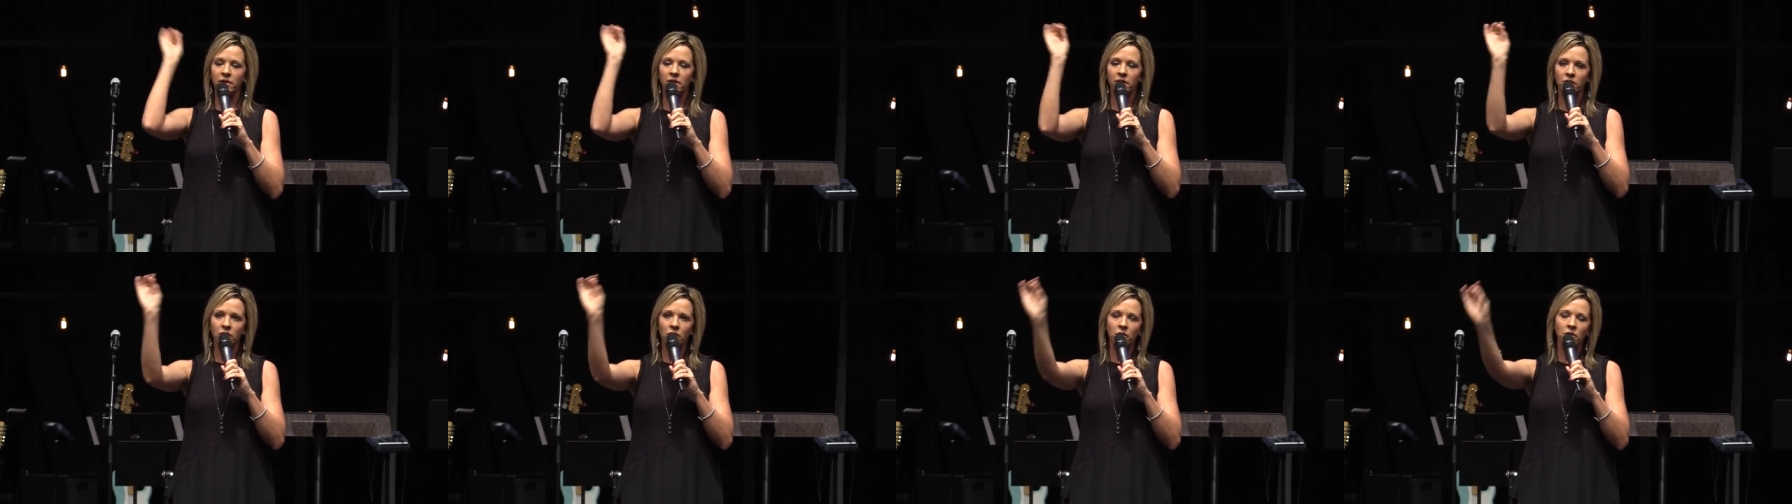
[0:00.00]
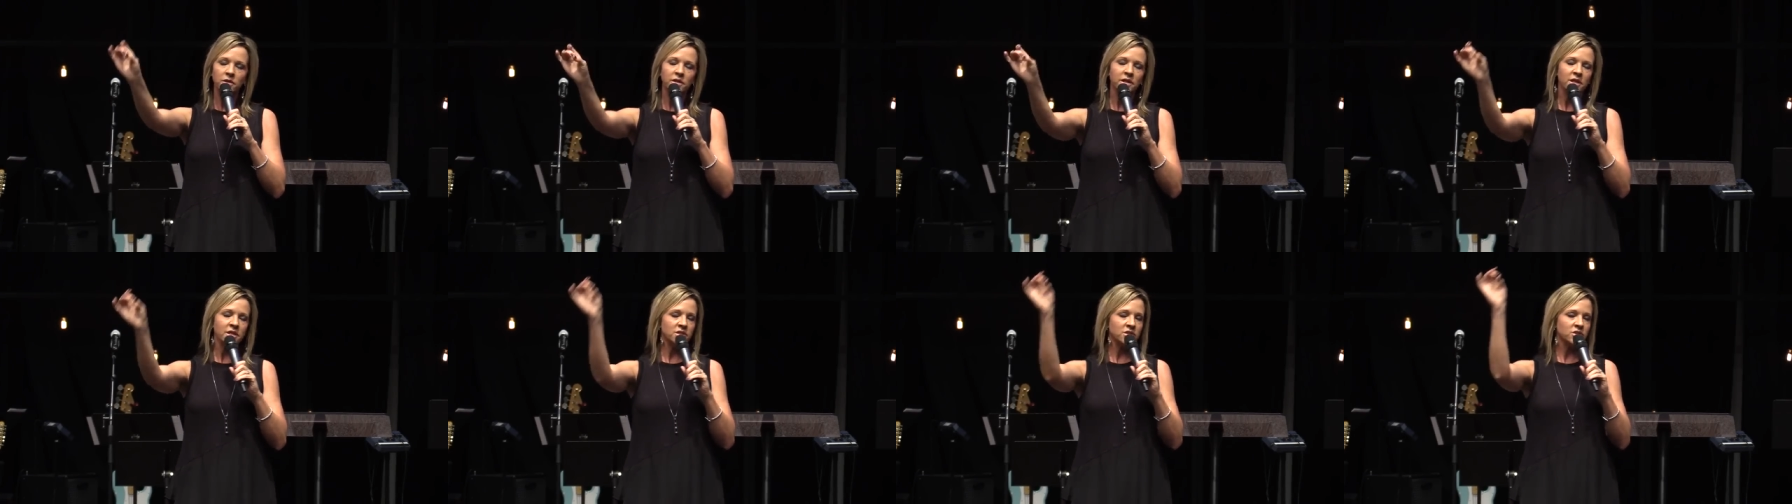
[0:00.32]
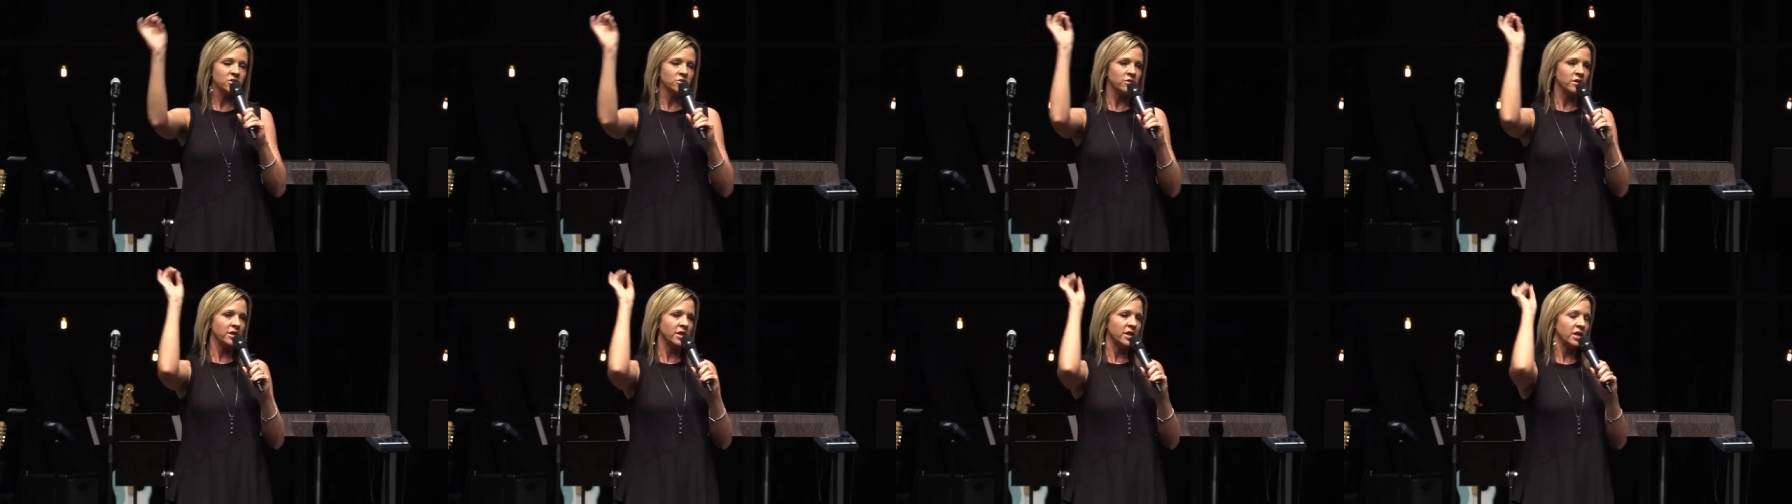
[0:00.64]
occult
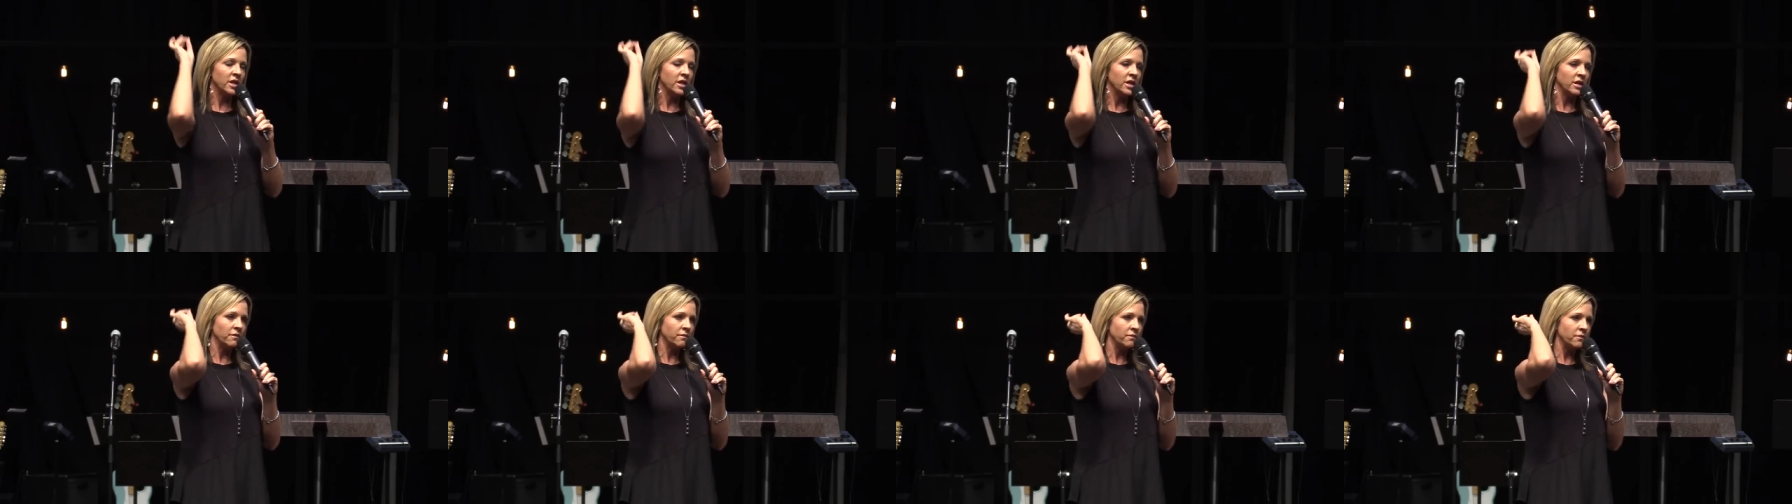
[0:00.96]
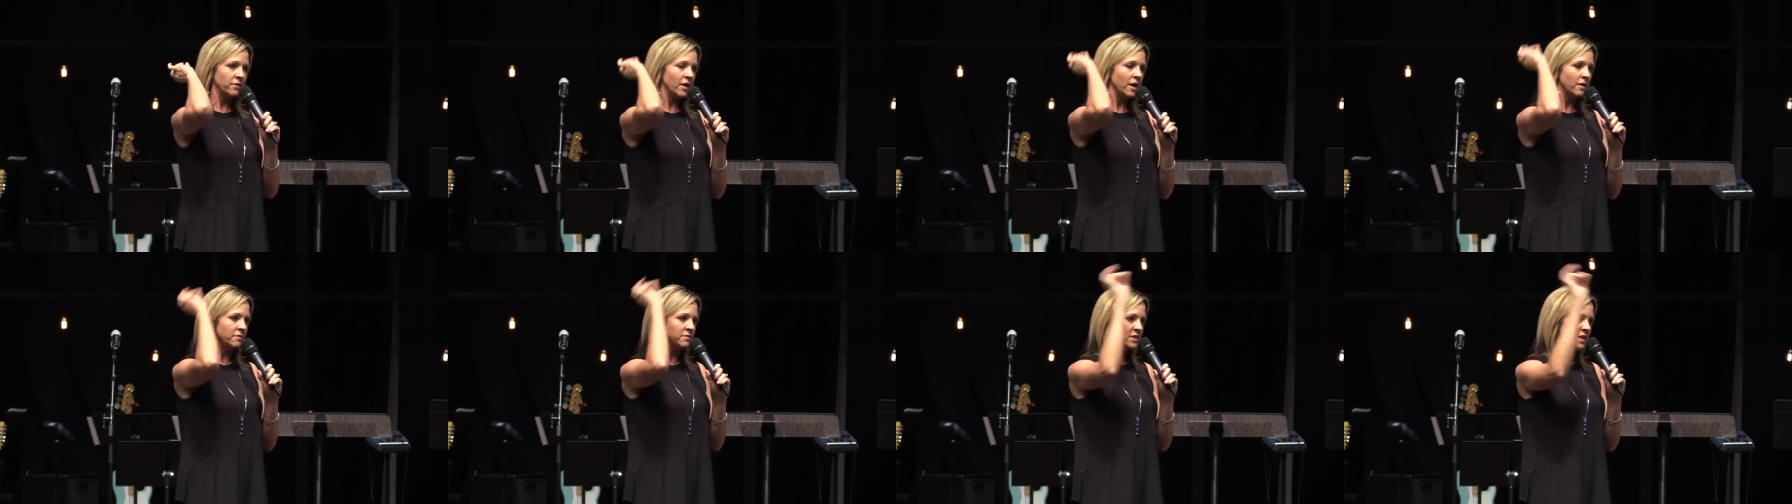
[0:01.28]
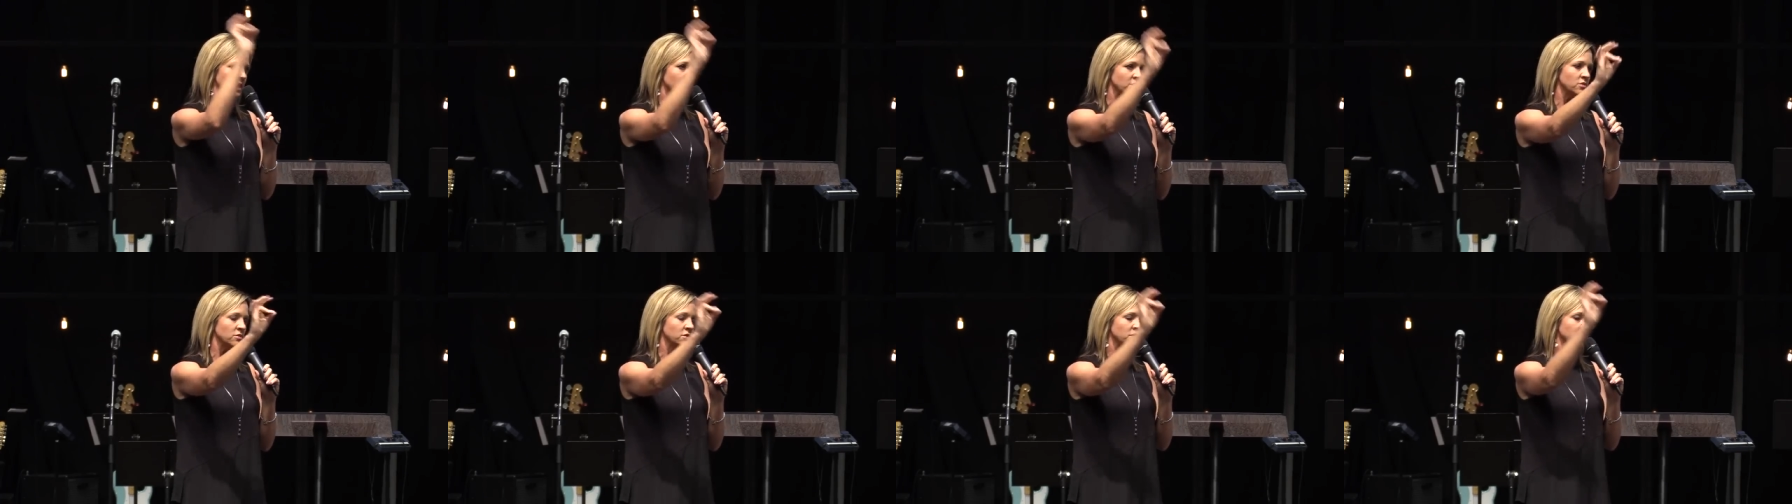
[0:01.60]
history, if you have
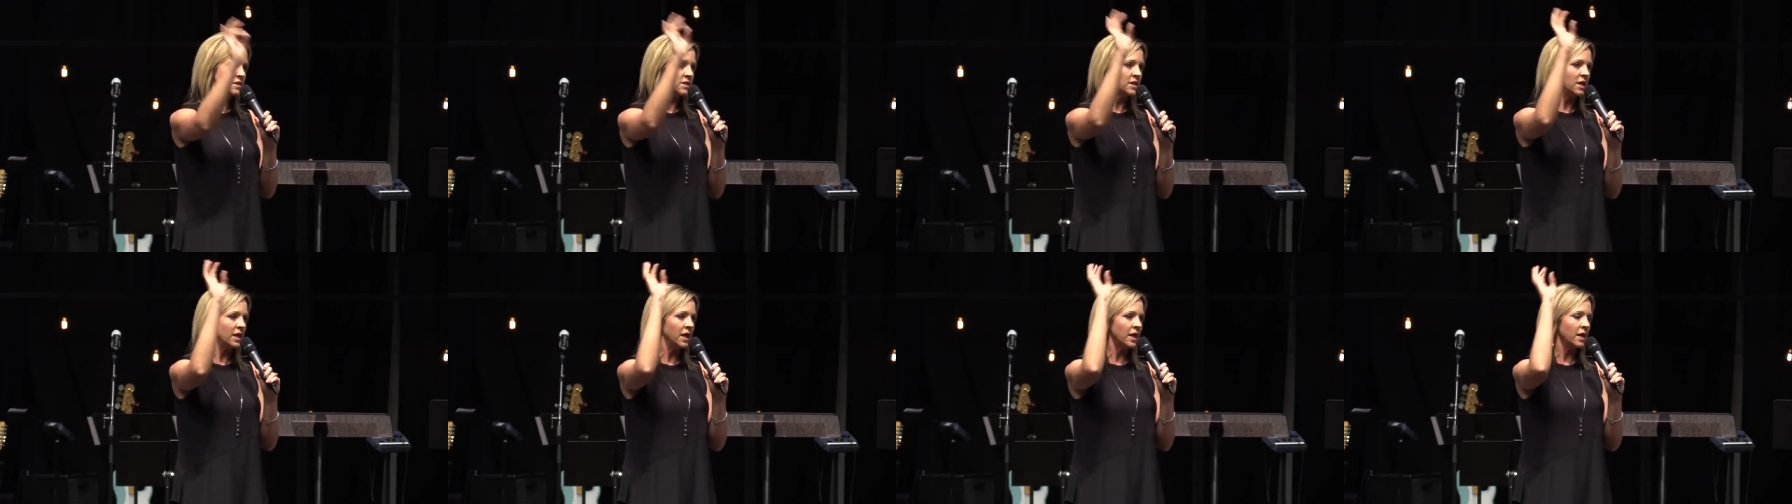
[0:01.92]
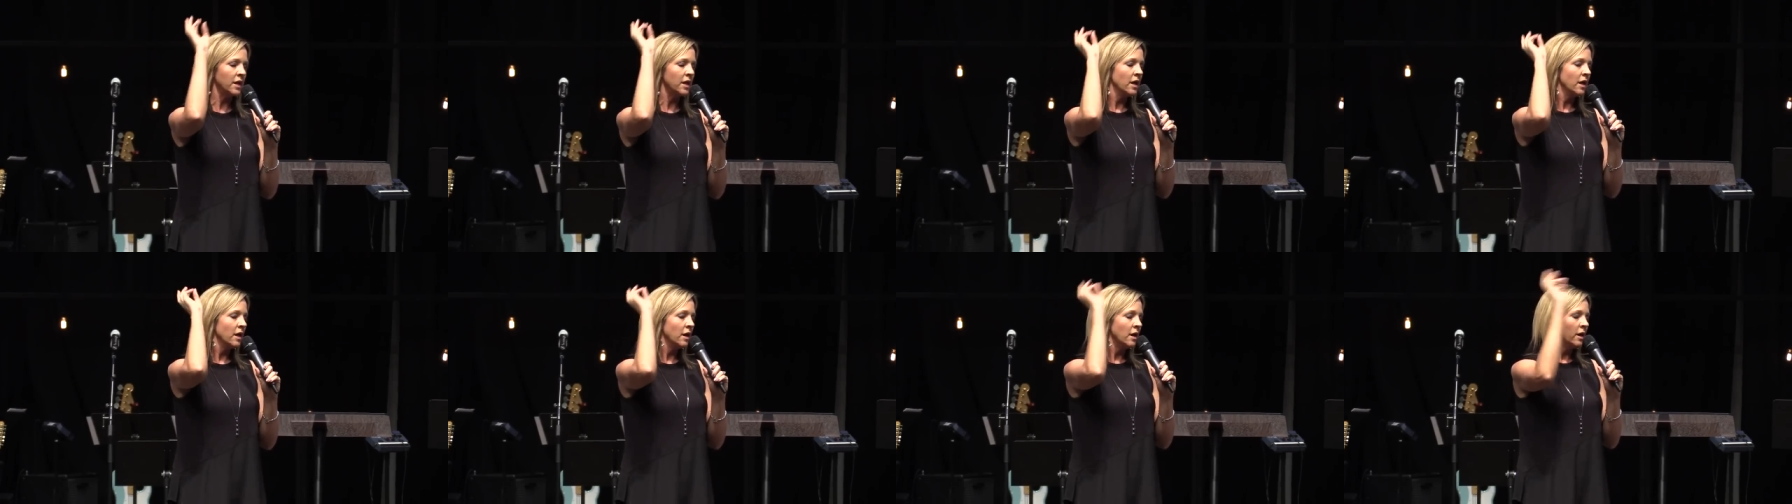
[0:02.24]
sexual sin,